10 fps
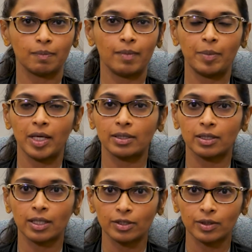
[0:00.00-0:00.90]
maybe
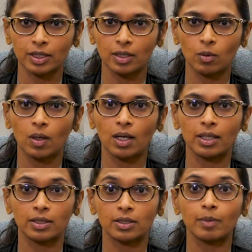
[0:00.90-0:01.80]
other countries in the world,
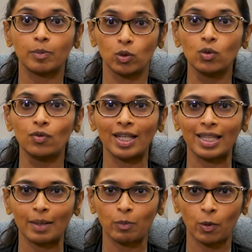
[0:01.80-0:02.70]
it's approved at
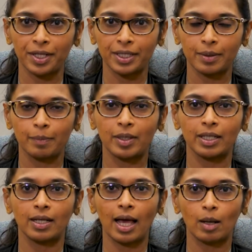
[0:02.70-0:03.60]
that point. But
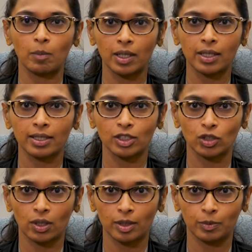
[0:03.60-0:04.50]
in Alberta, it's
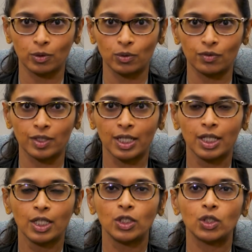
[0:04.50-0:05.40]
not approved.
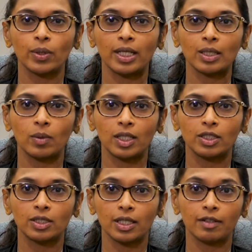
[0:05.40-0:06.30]
So in other
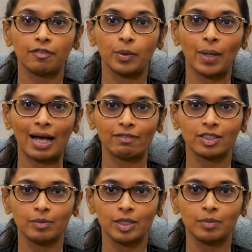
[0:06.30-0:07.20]
words, if you have
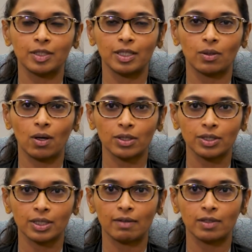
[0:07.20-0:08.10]
symptoms and your
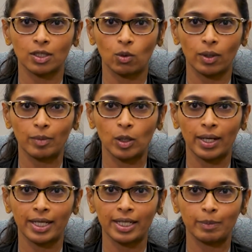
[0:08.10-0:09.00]
oxygen levels are going below
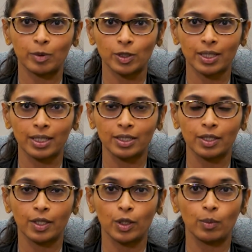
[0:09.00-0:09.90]
88%,
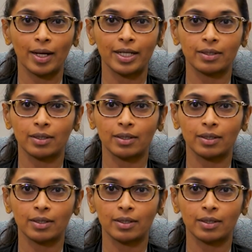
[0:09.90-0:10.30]
you might